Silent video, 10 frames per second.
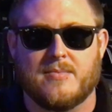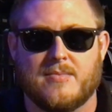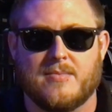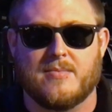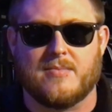
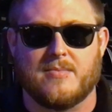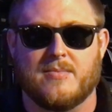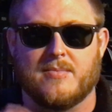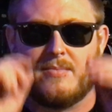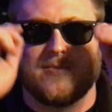
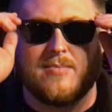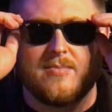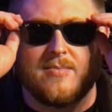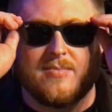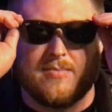
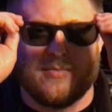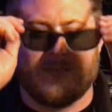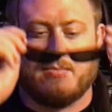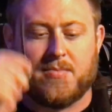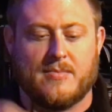
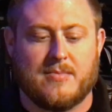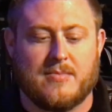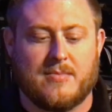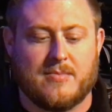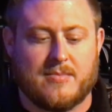
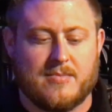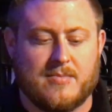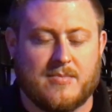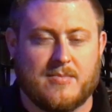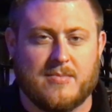
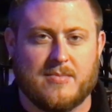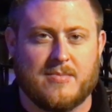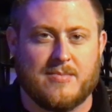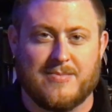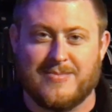
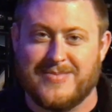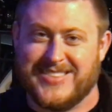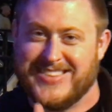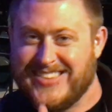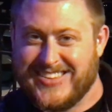
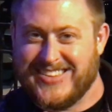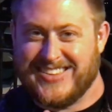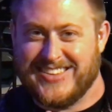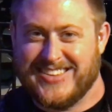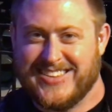(silence)